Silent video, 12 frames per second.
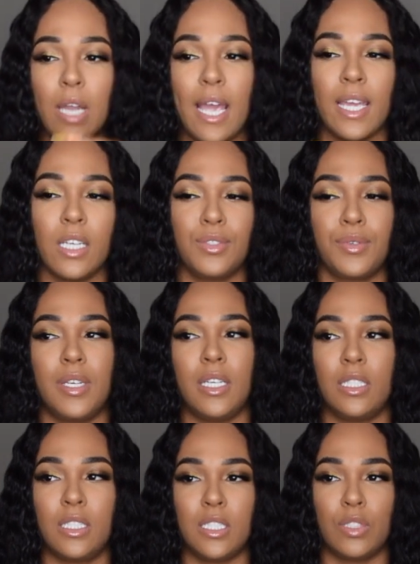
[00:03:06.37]
I guess you
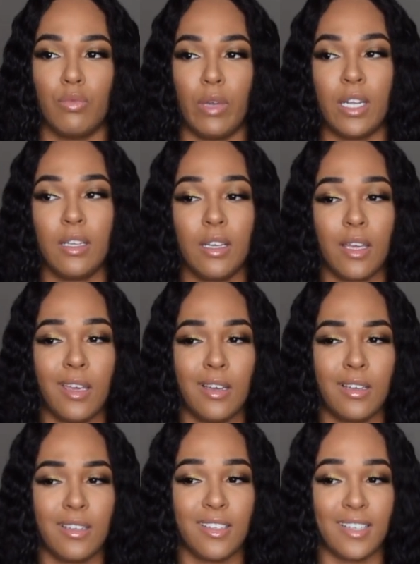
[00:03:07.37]
get just regular
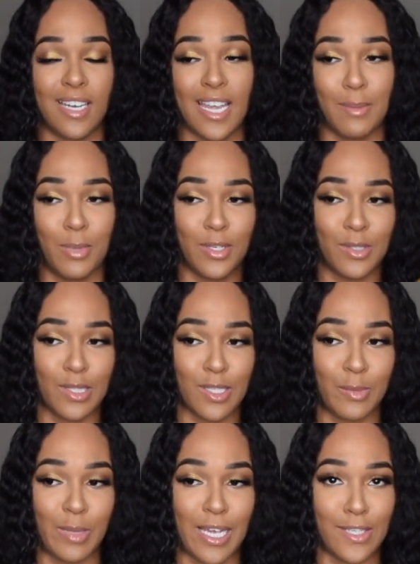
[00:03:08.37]
hair, they bundles
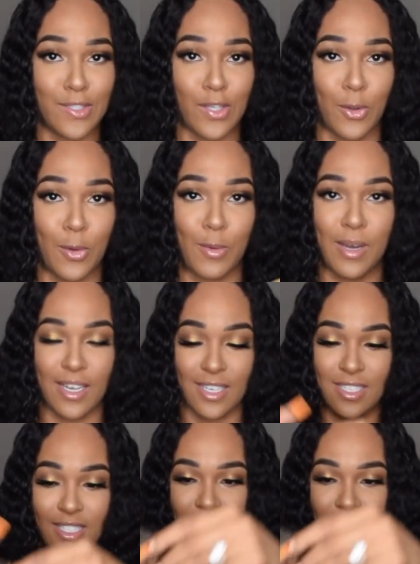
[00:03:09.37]
come like circle wise.